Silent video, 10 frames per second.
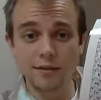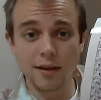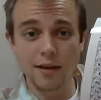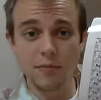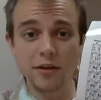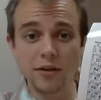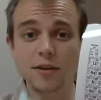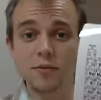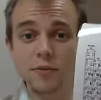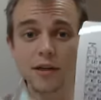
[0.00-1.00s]
Okay, metals
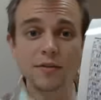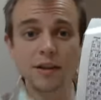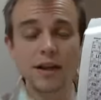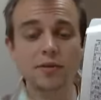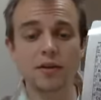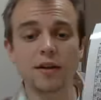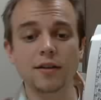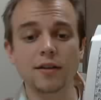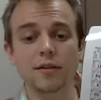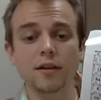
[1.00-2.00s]
get rid of
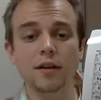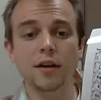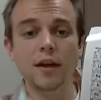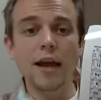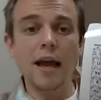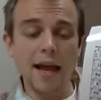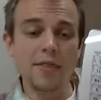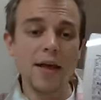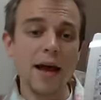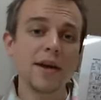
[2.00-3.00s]
electrons,
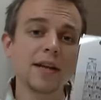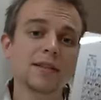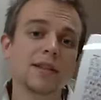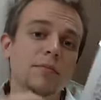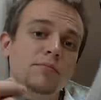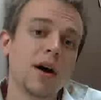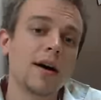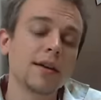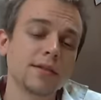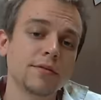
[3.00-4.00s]
and that makes them
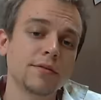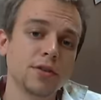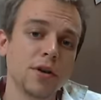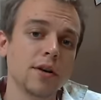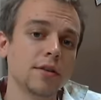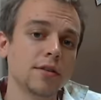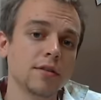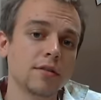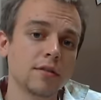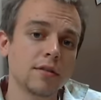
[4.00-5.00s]
positively
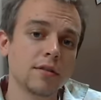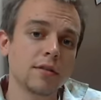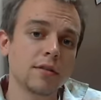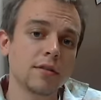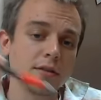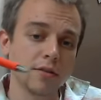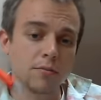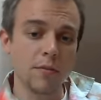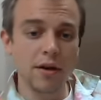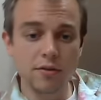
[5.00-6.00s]
charged. Okay,
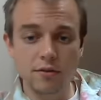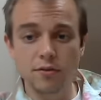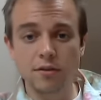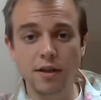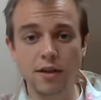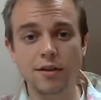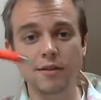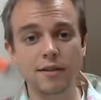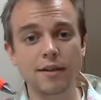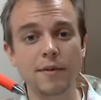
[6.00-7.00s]
so metals lose
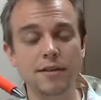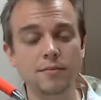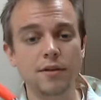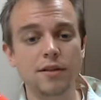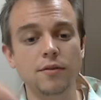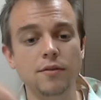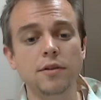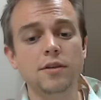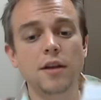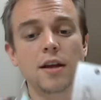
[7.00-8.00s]
electrons, and that makes them positively
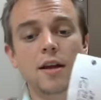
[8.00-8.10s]
charged.